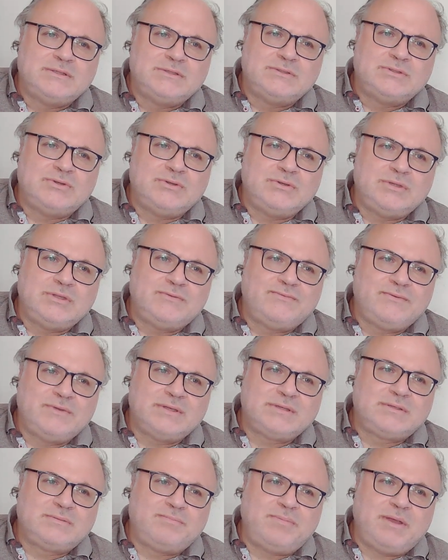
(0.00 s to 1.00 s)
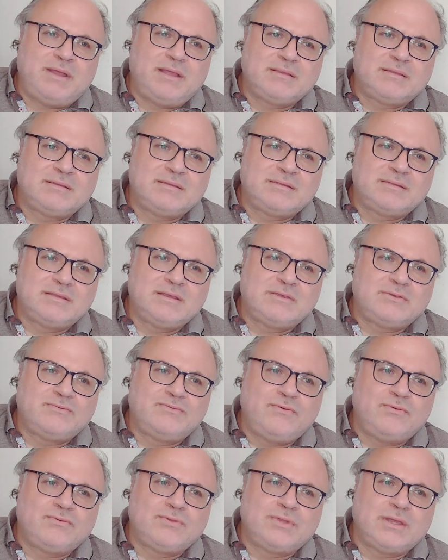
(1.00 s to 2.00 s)
So in the first part, the search
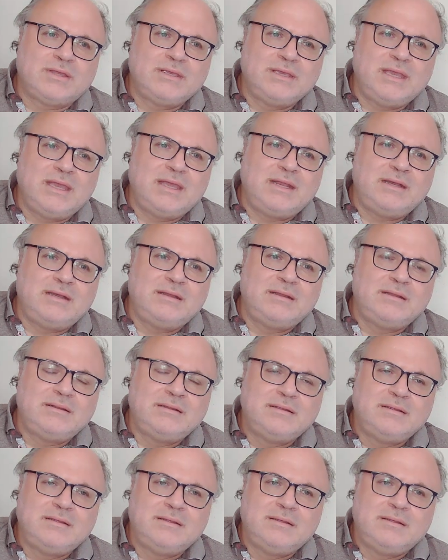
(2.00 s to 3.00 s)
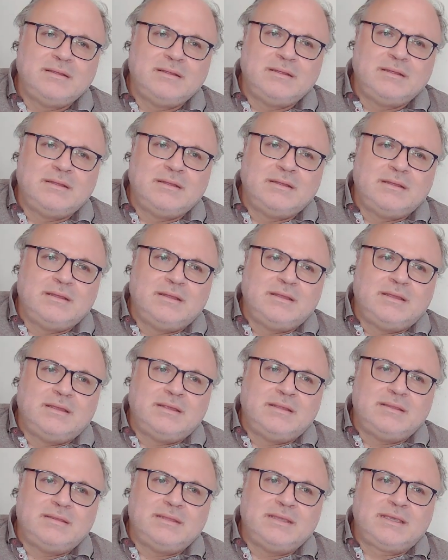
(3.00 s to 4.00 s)
for Tariel,
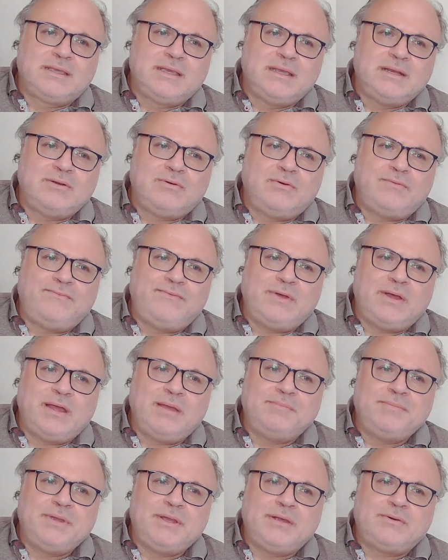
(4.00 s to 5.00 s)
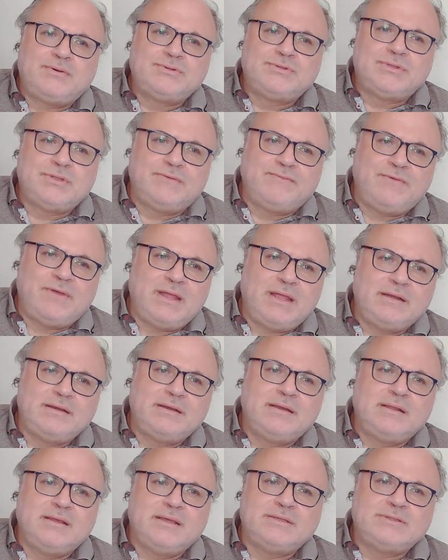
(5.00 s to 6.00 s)
the king of Arabia,
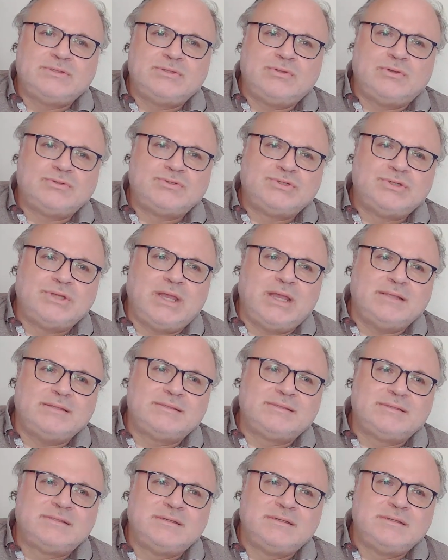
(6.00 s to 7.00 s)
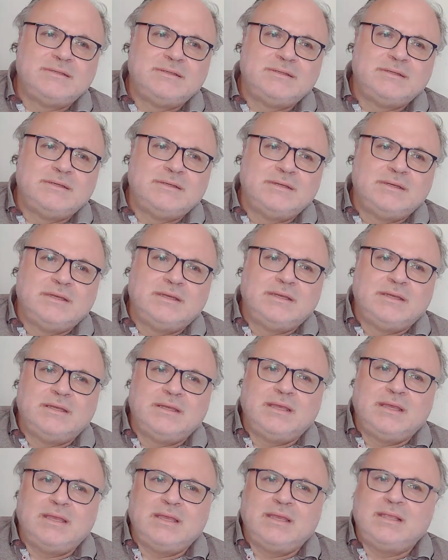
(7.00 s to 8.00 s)
Rostevan, has no chance
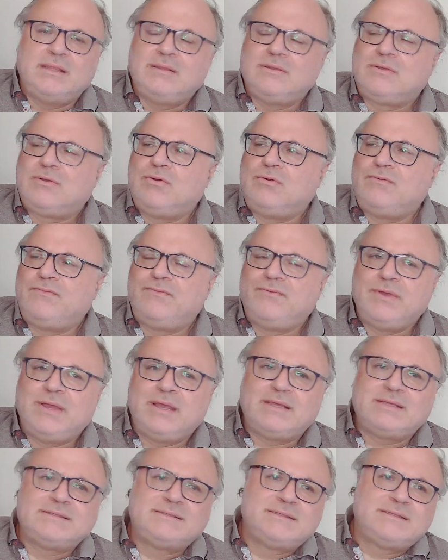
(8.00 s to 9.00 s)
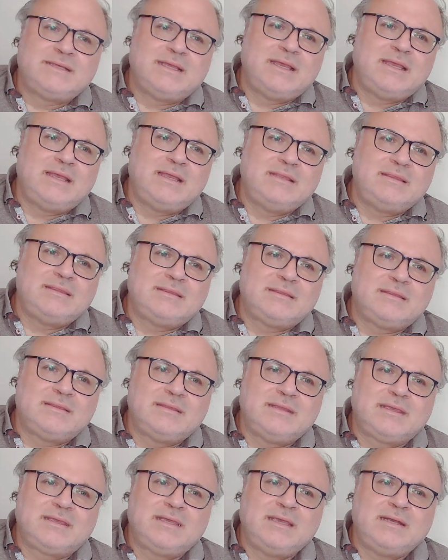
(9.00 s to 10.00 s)
and confers uh,
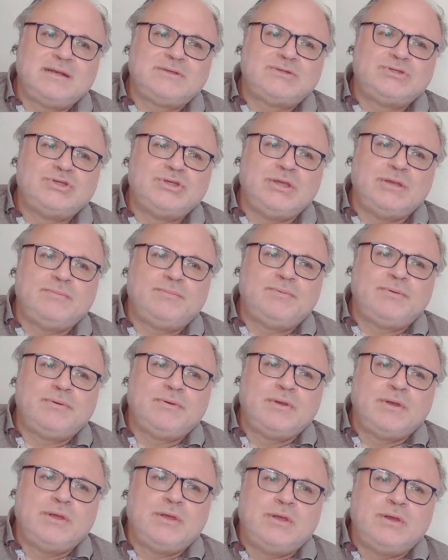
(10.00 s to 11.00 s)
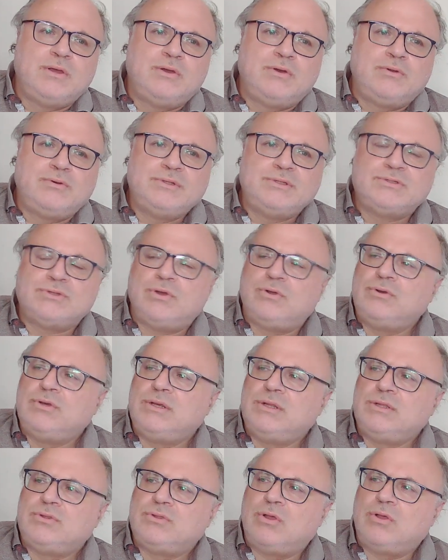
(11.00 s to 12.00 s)
the kingship on his
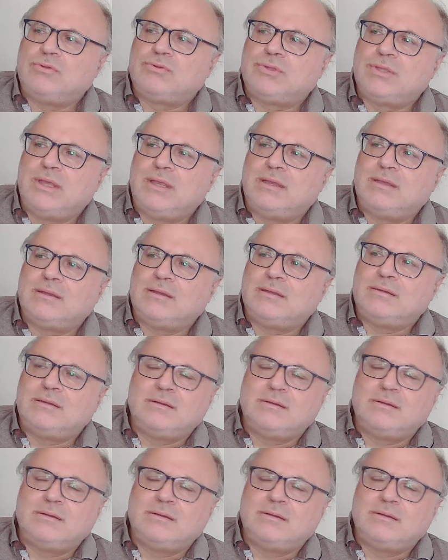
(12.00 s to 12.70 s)
only daughter,